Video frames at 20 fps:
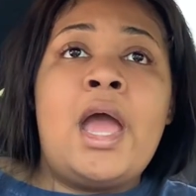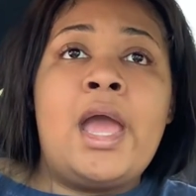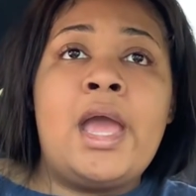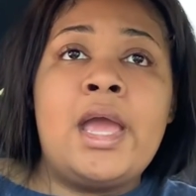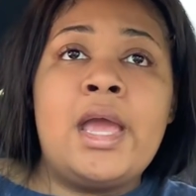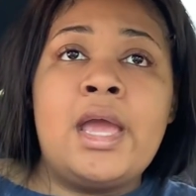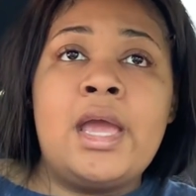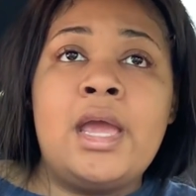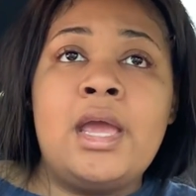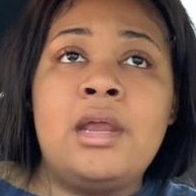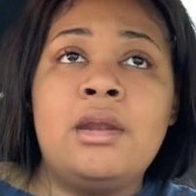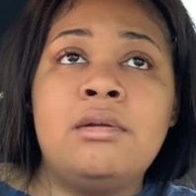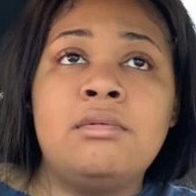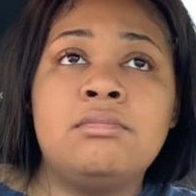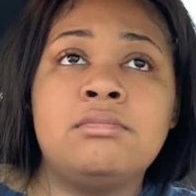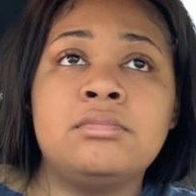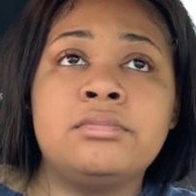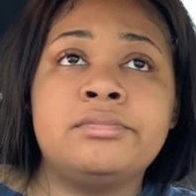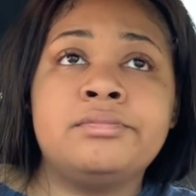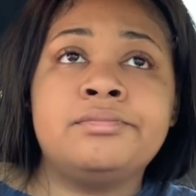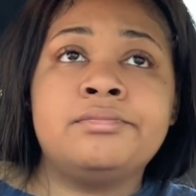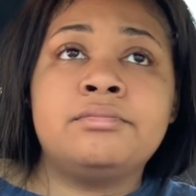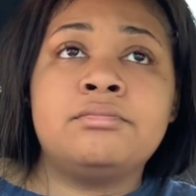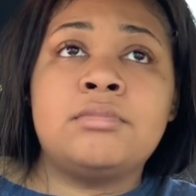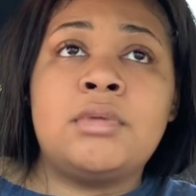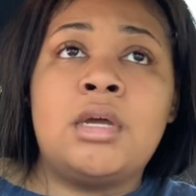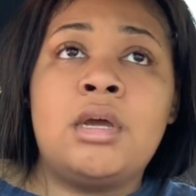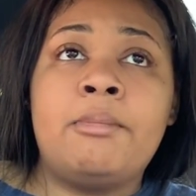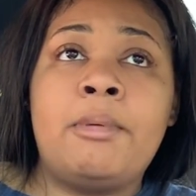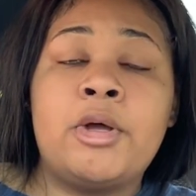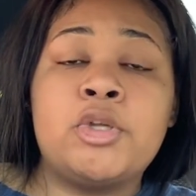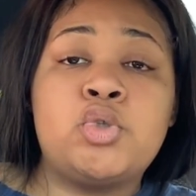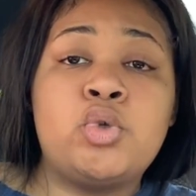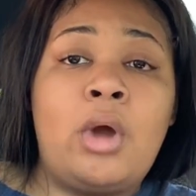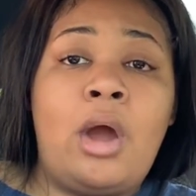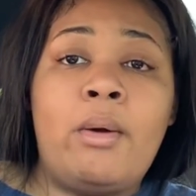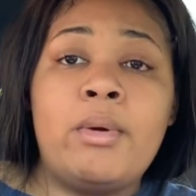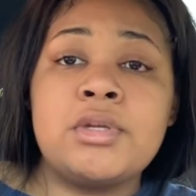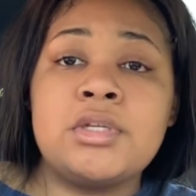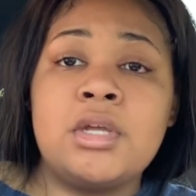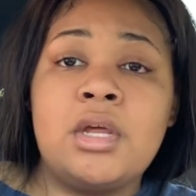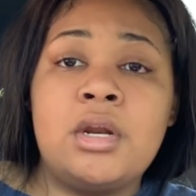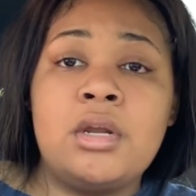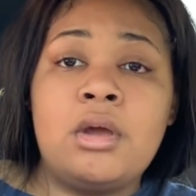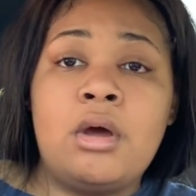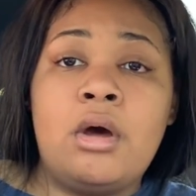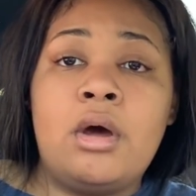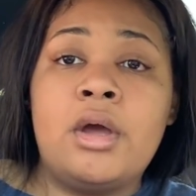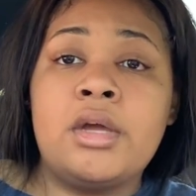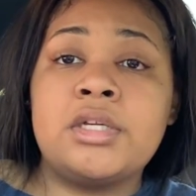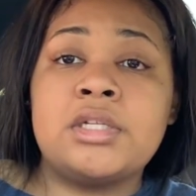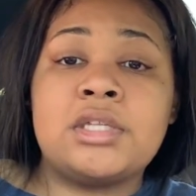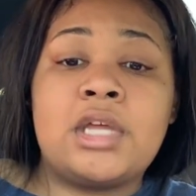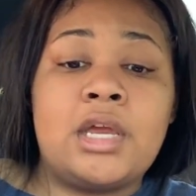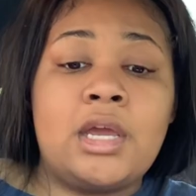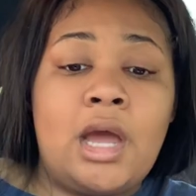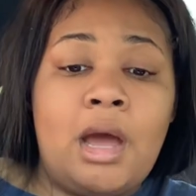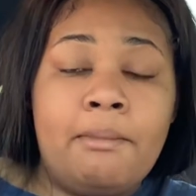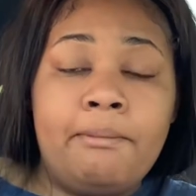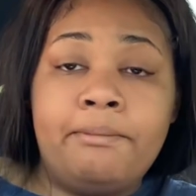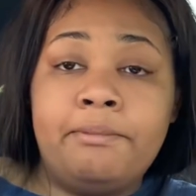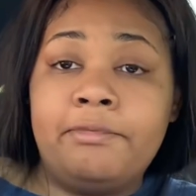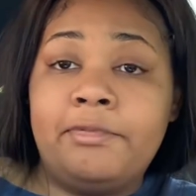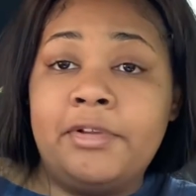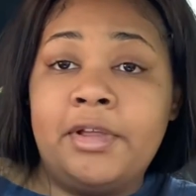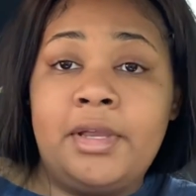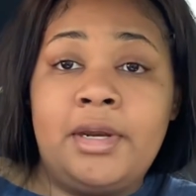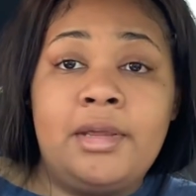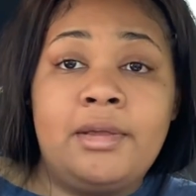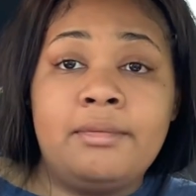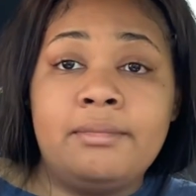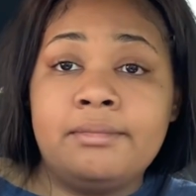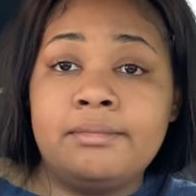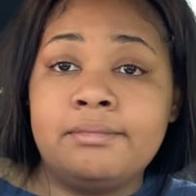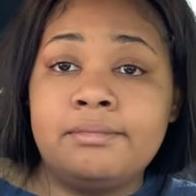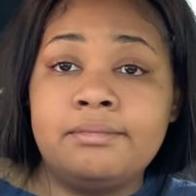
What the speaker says: And about 2 hours later, y'all, it just like I'm flooding.